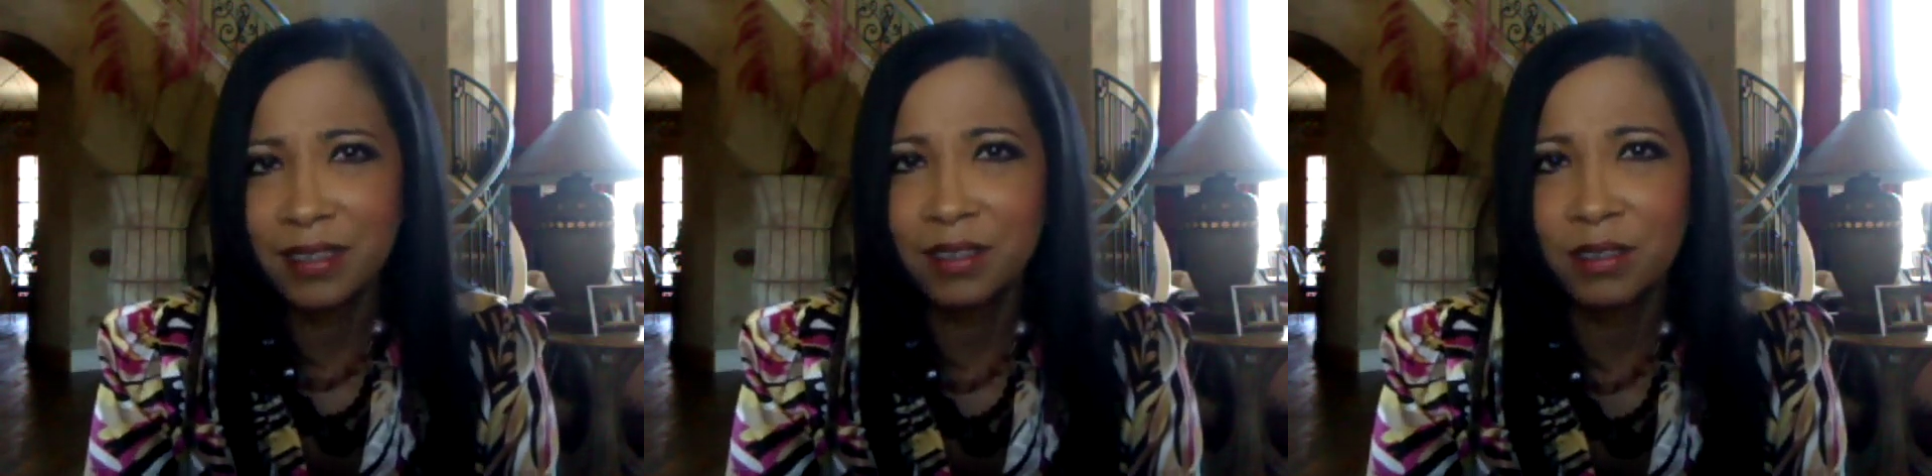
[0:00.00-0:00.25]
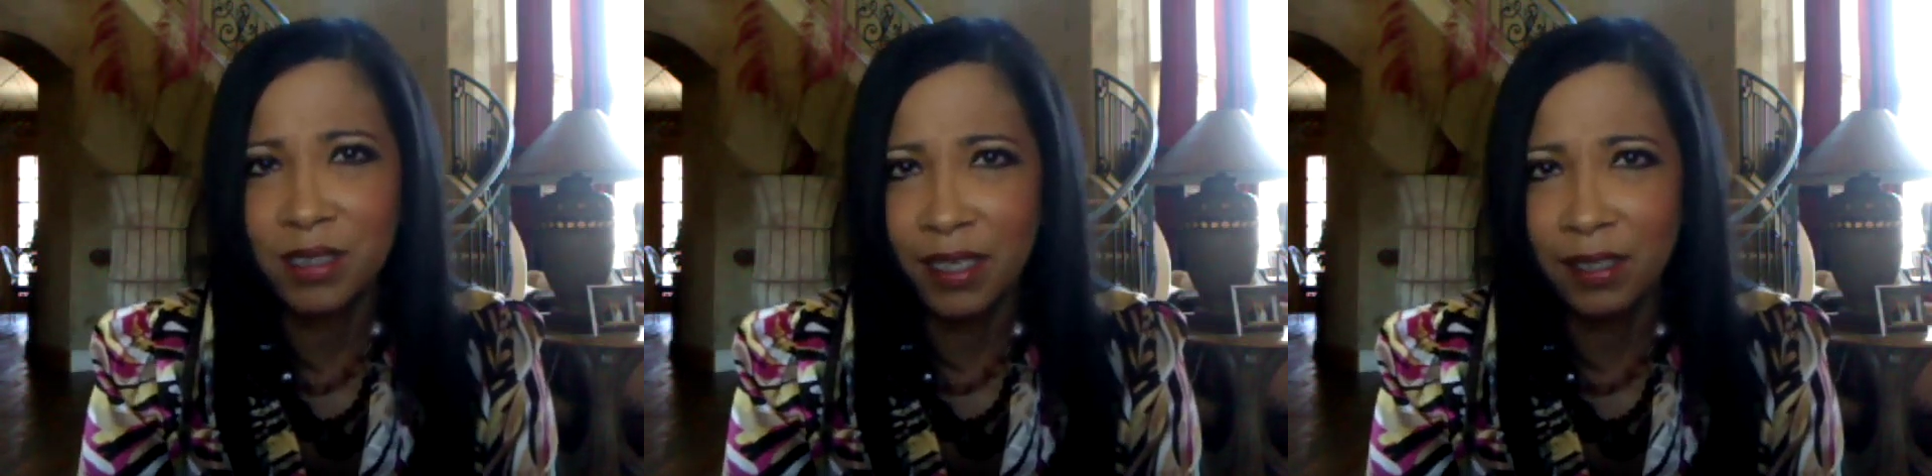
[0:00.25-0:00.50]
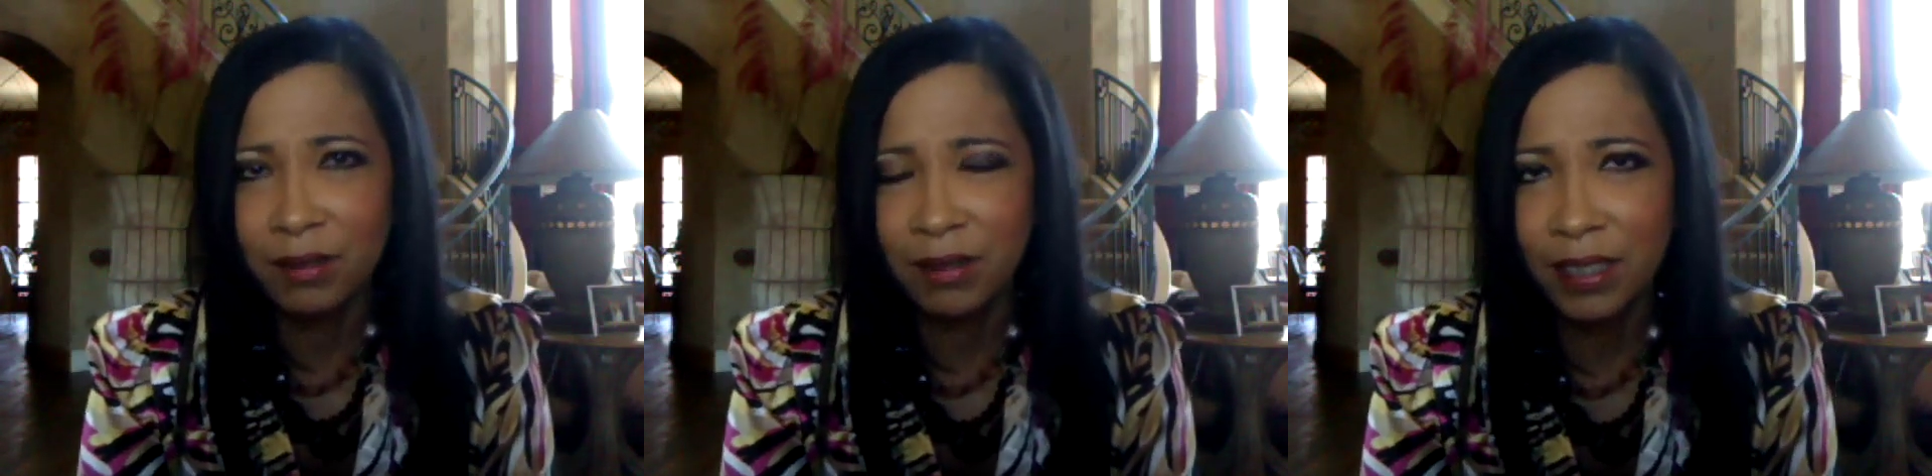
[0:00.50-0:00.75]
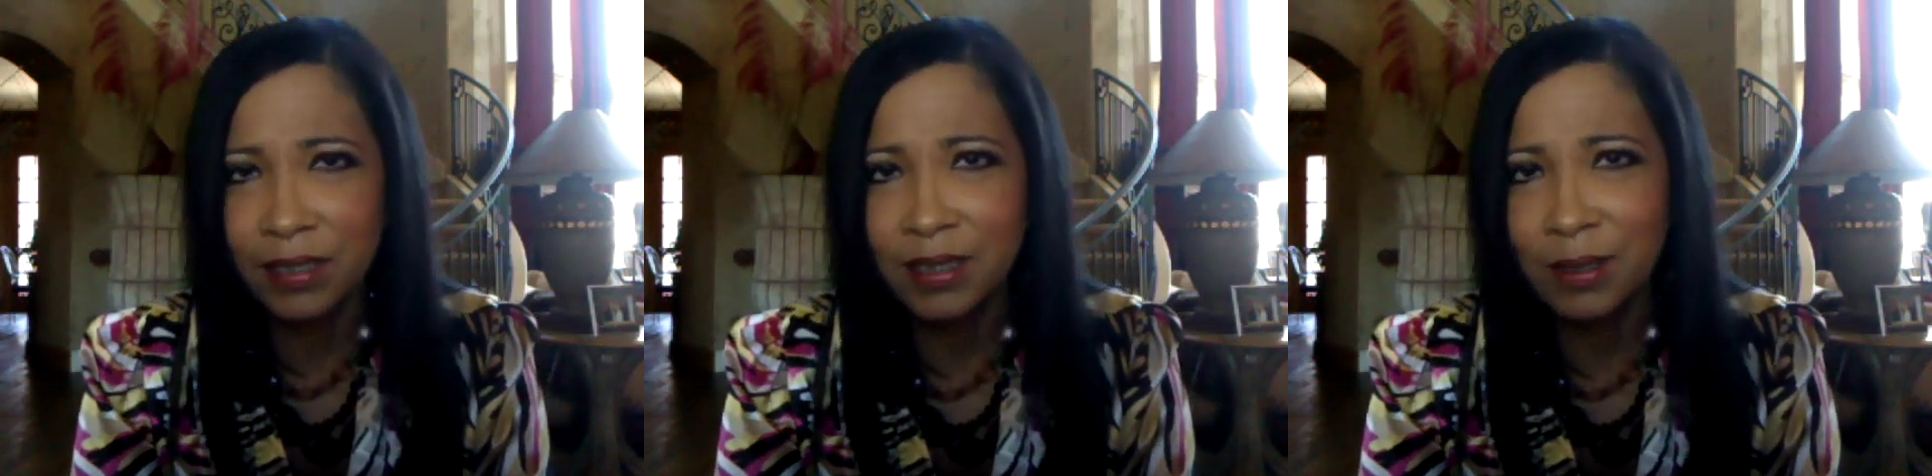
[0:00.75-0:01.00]
answers that you
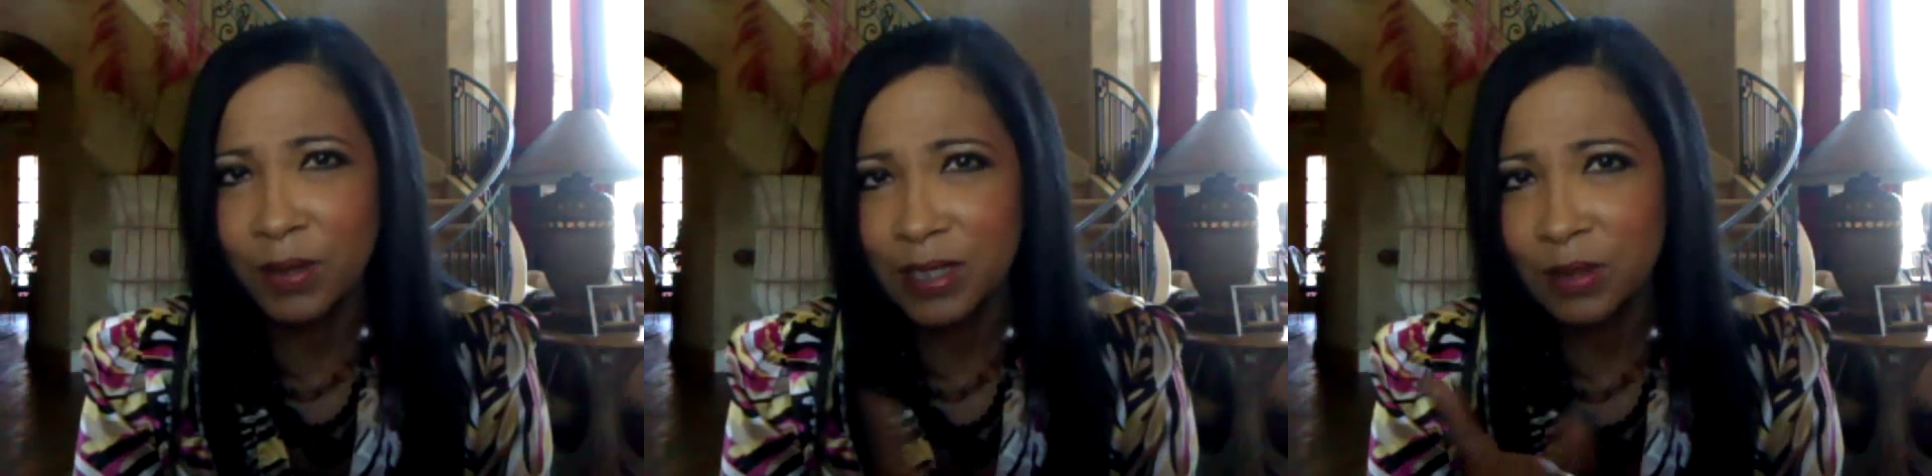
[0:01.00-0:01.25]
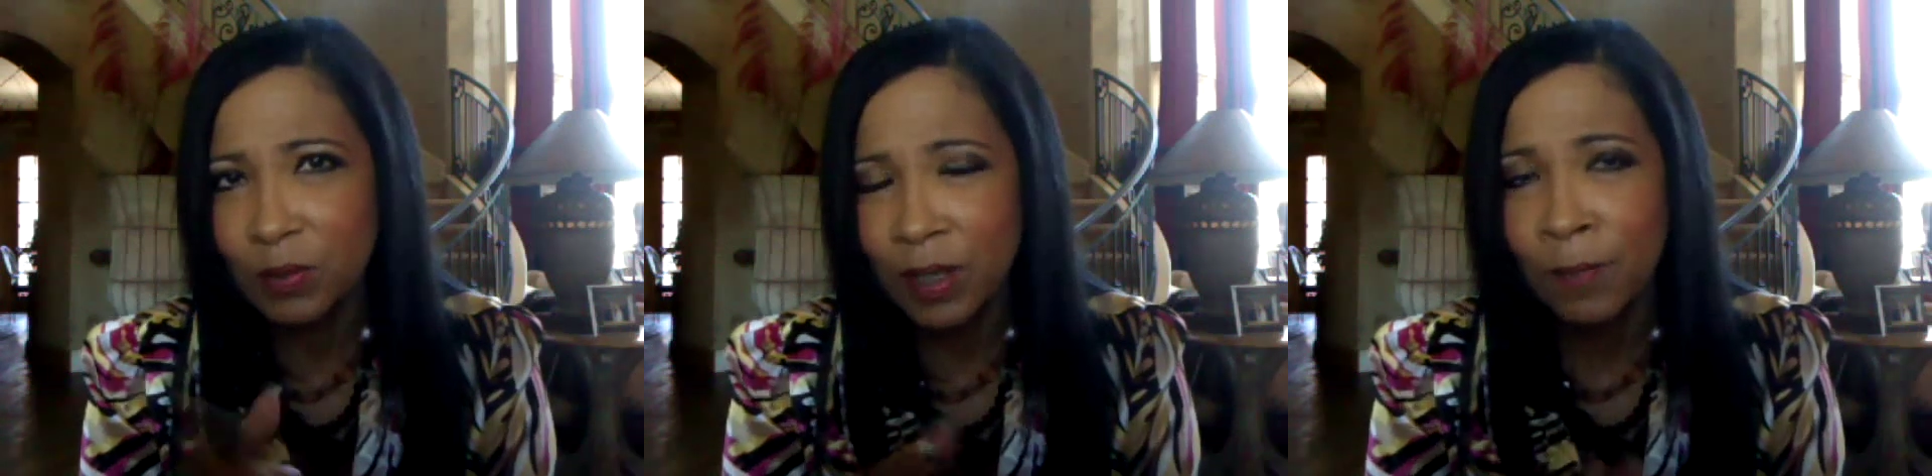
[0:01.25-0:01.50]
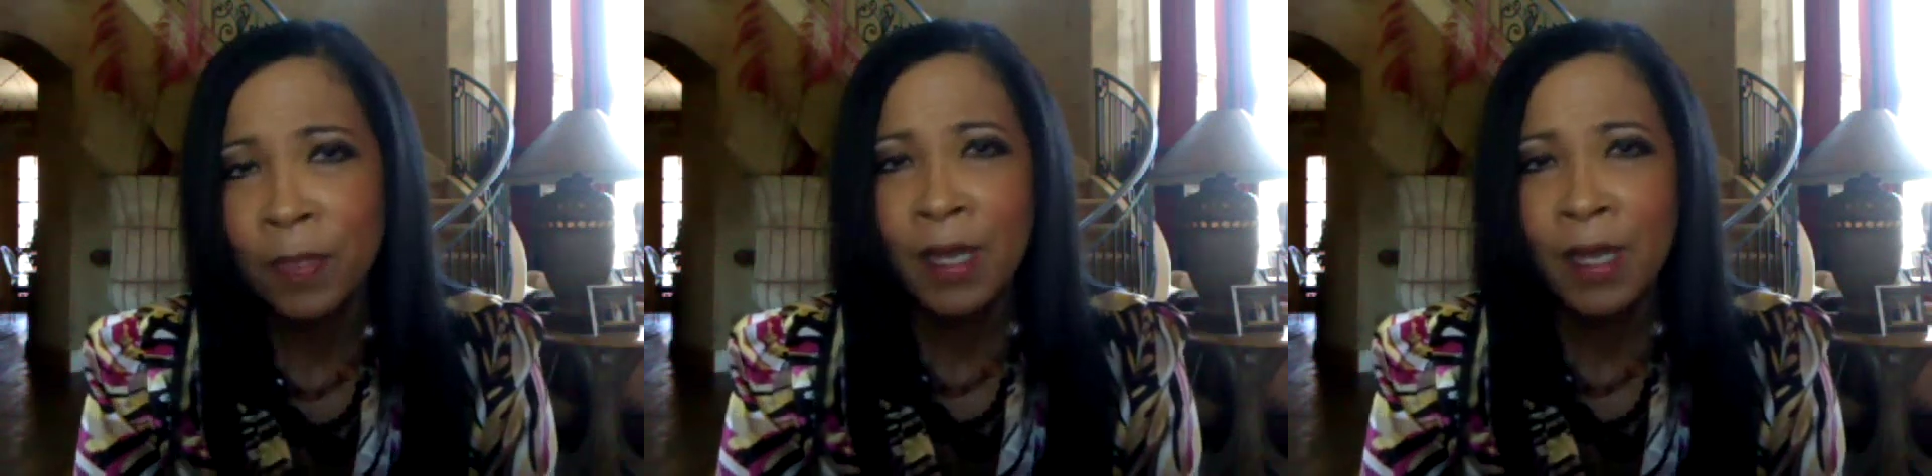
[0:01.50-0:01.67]
need. So guess what?